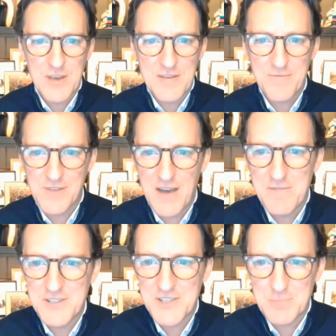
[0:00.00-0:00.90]
We've
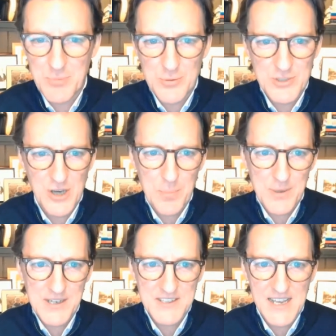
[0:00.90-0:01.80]
covered some broad
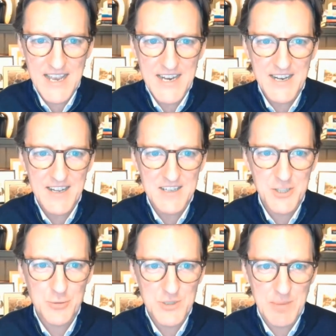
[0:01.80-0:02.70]
topics in
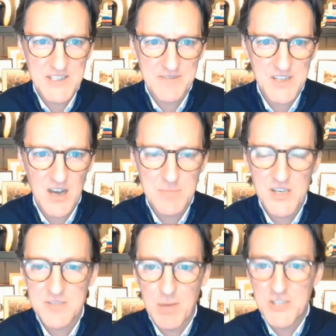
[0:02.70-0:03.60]
a short space of
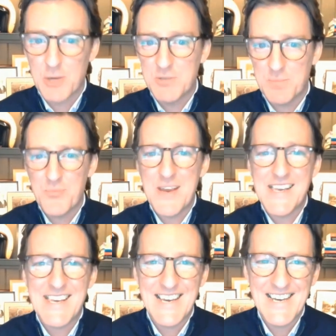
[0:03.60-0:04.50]
time. So it's my job to
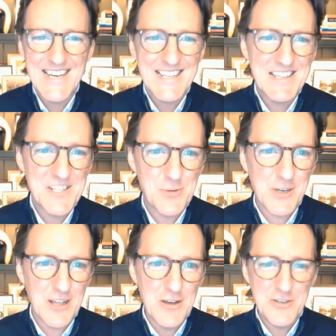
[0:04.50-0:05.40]
bring this
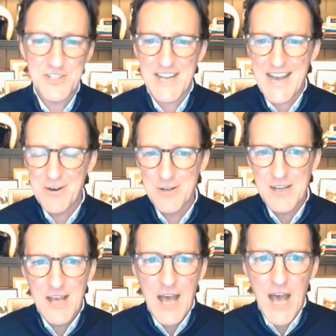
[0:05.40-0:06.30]
to a close
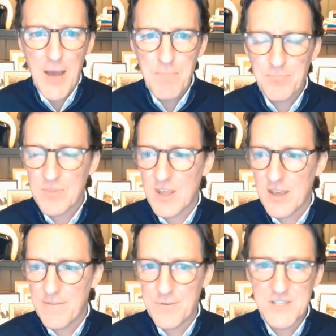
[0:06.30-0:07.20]
now.
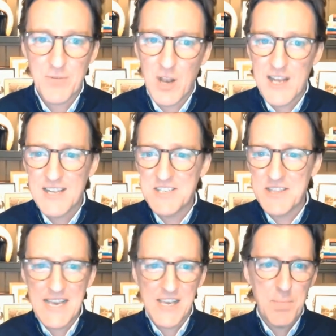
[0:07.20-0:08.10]
First of all, I'd
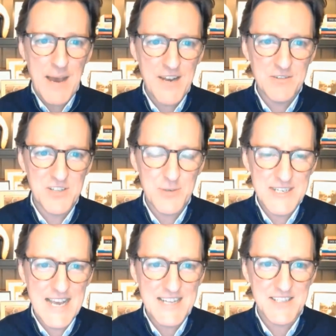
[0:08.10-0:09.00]
like to thank our panel,
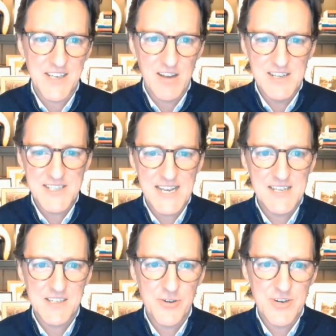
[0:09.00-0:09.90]
to Annette, to
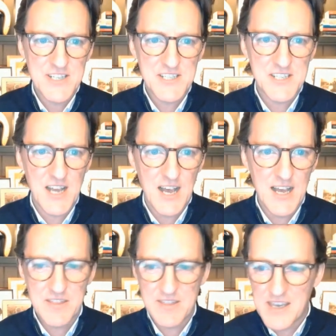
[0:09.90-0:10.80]
Xolisile, to Chris.
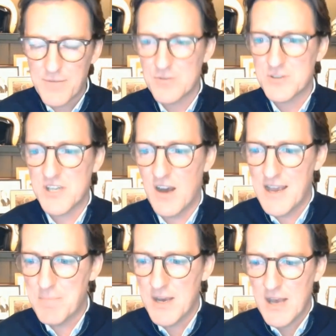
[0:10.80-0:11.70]
Thank you for your
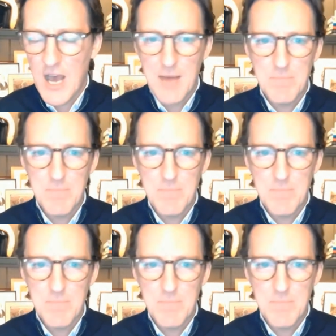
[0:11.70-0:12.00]
time.